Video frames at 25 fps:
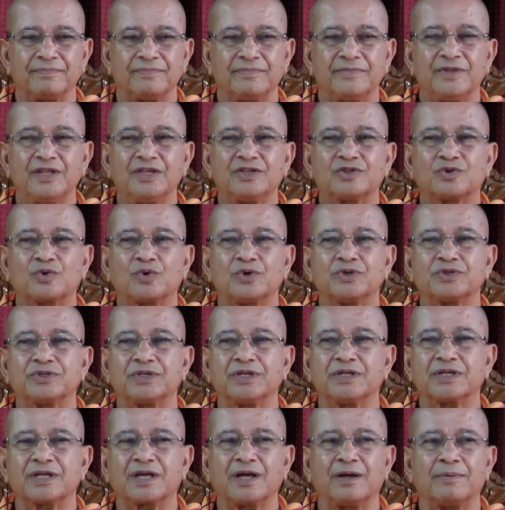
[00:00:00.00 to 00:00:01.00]
This
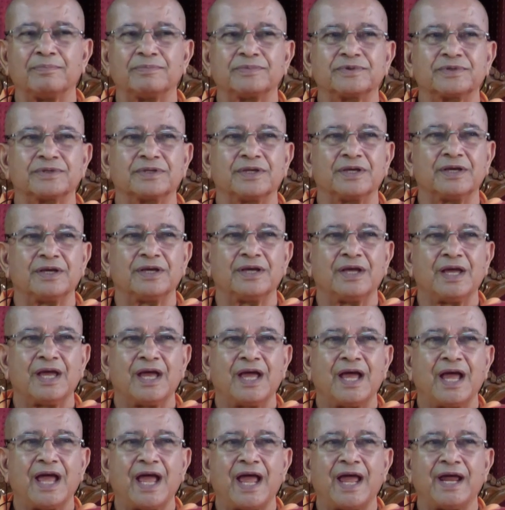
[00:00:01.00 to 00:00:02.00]
question comes.
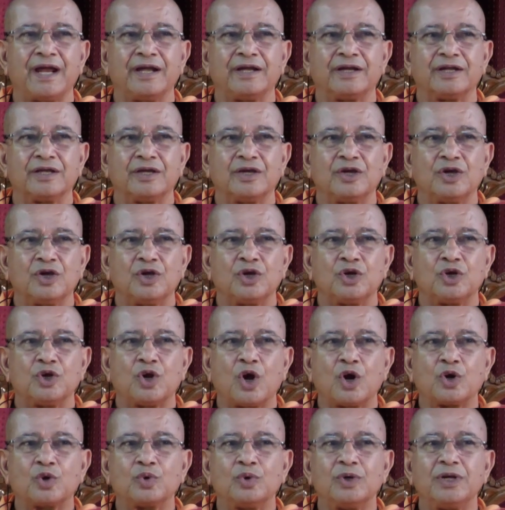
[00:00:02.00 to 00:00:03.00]
And
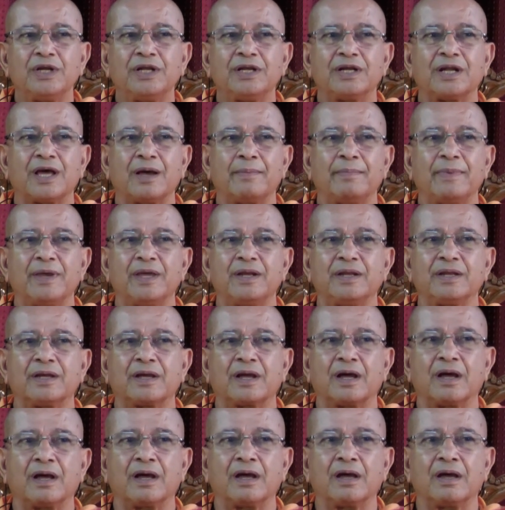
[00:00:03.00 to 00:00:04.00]
not only in
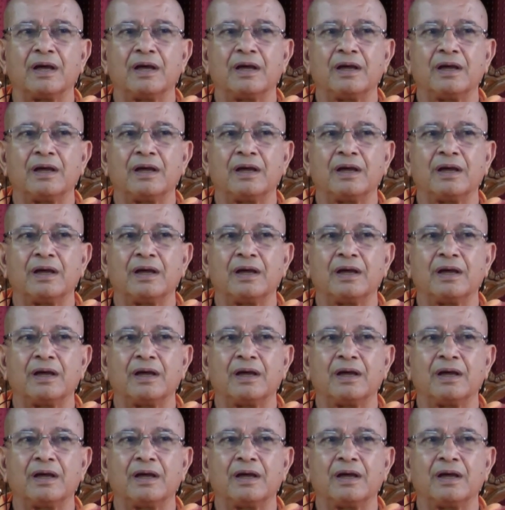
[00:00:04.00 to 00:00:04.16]
America,